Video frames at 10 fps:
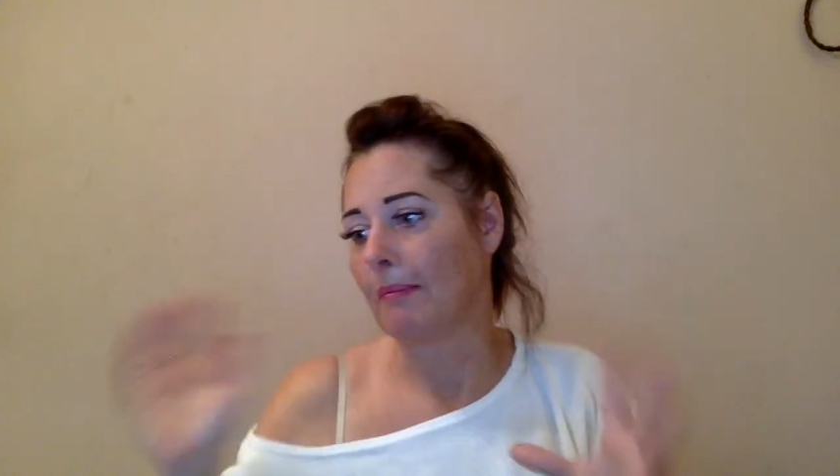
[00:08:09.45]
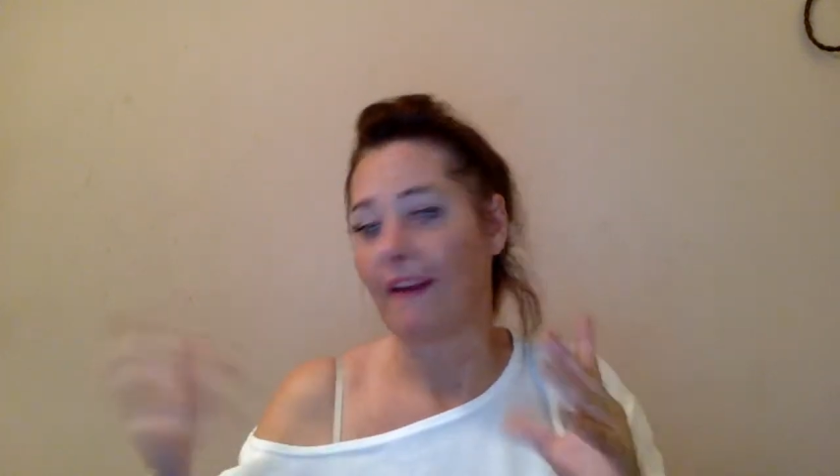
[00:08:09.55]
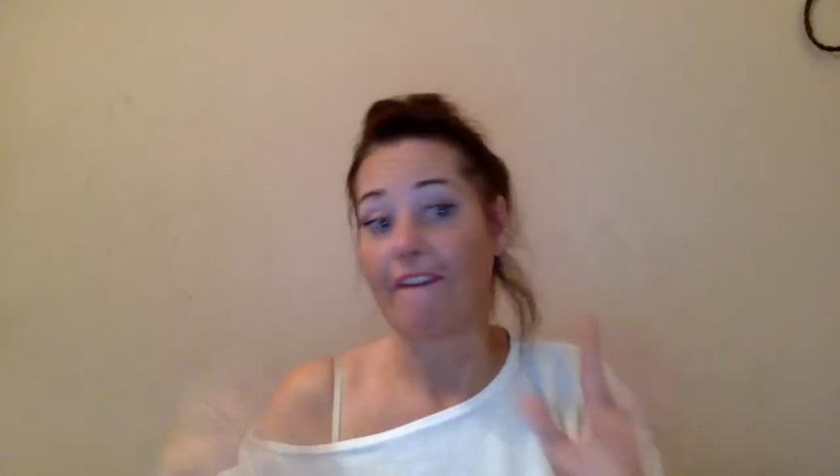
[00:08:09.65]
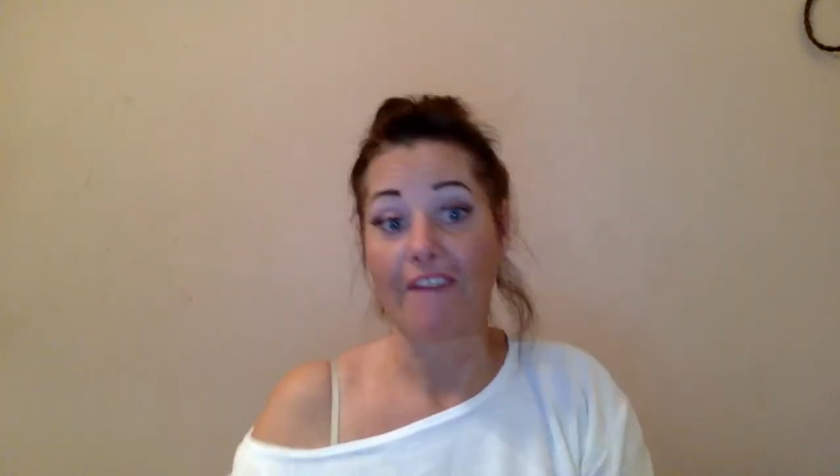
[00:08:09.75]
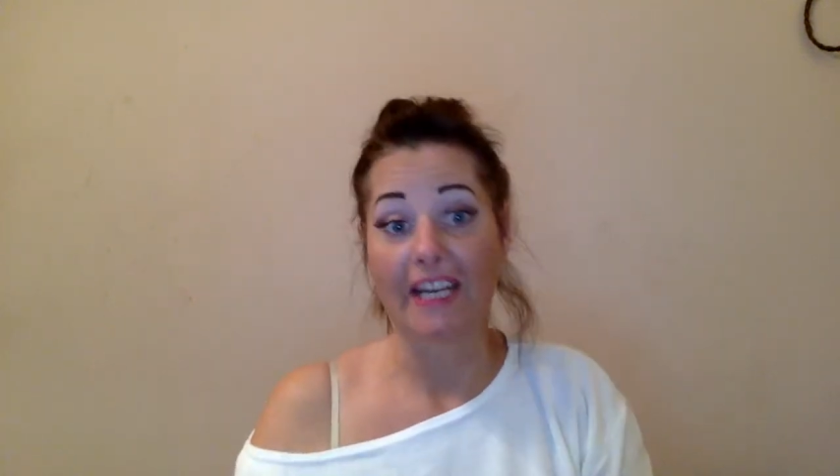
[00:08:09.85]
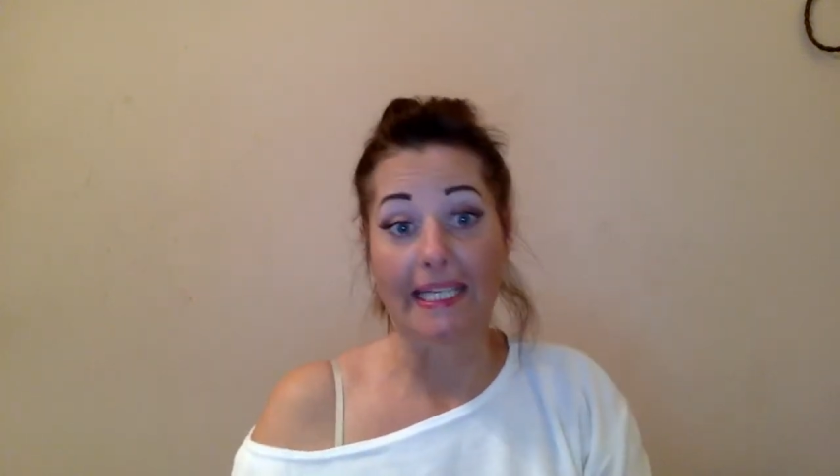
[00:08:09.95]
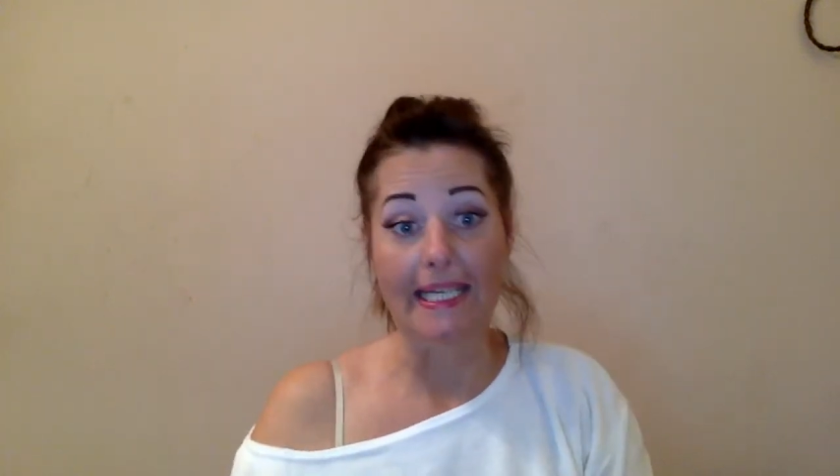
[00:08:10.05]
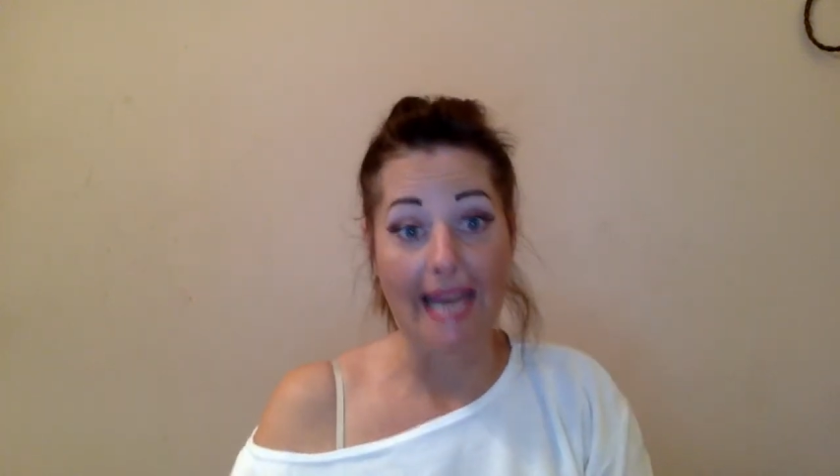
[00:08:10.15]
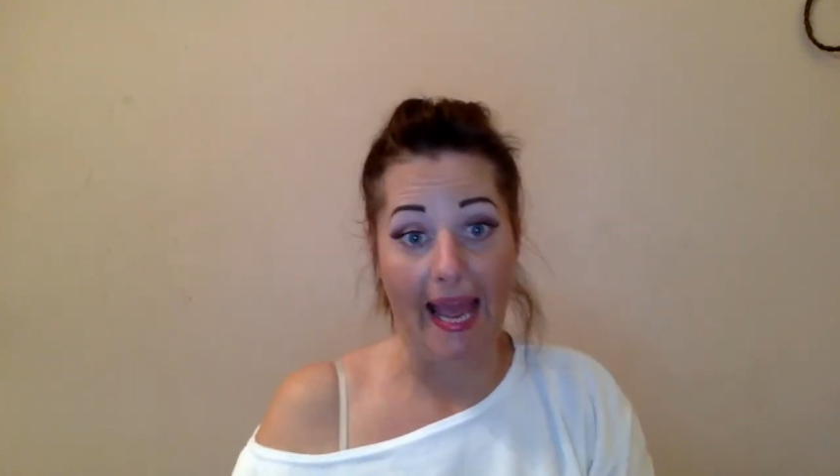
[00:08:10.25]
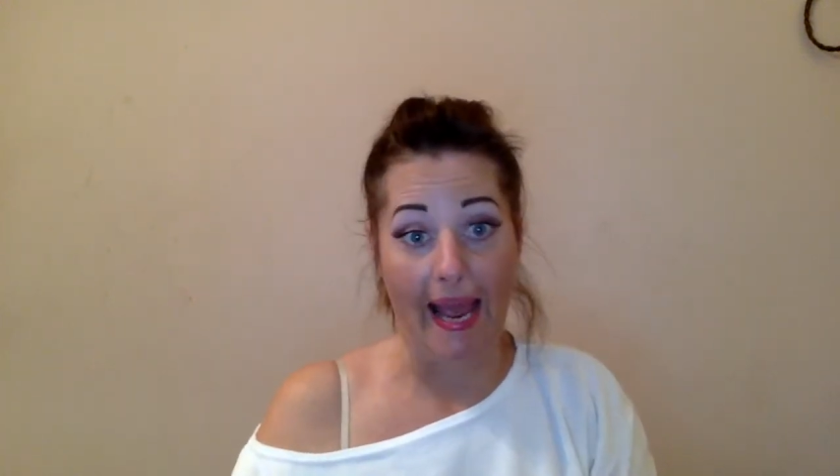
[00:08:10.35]
my feet
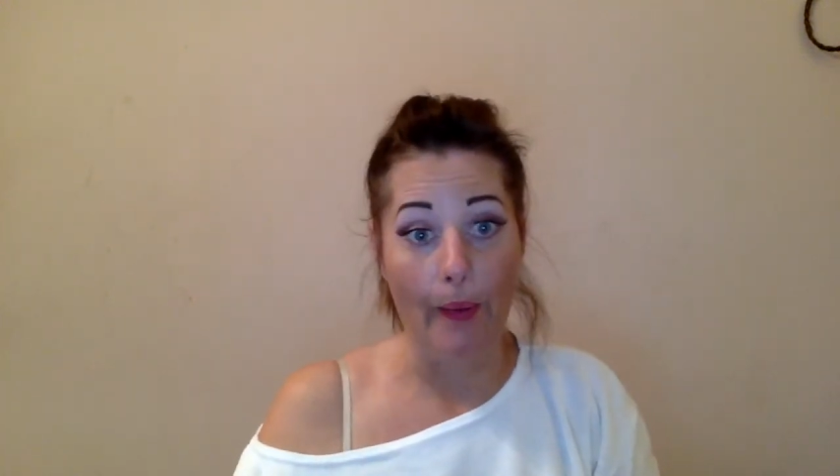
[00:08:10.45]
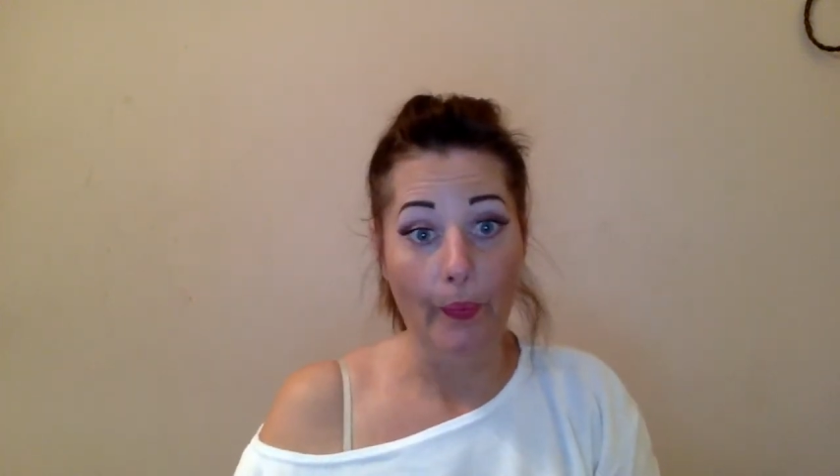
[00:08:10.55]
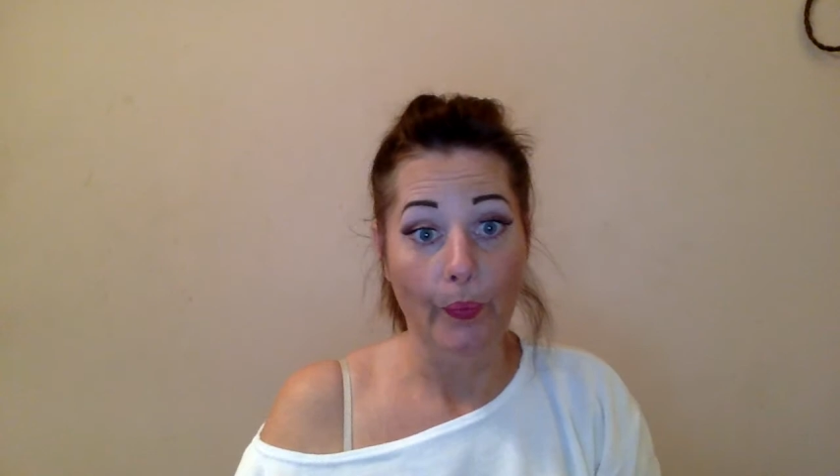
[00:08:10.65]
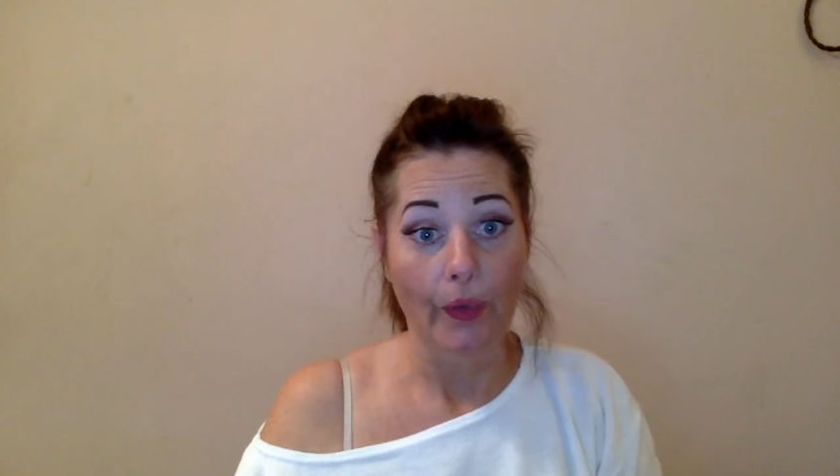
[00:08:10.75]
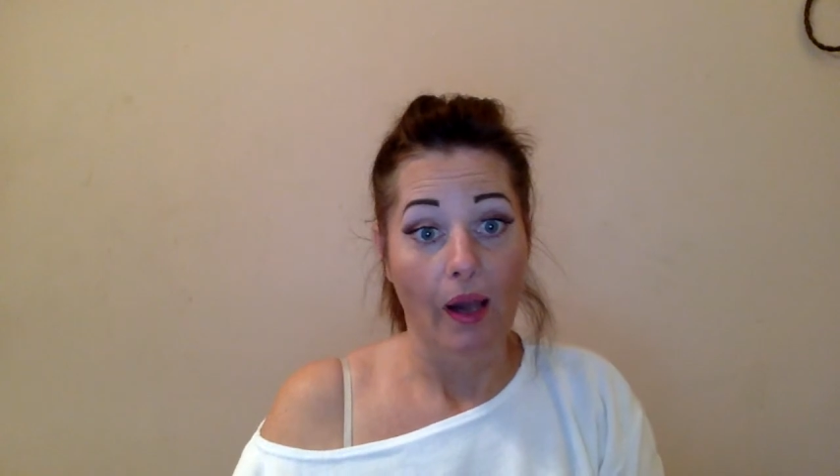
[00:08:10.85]
now,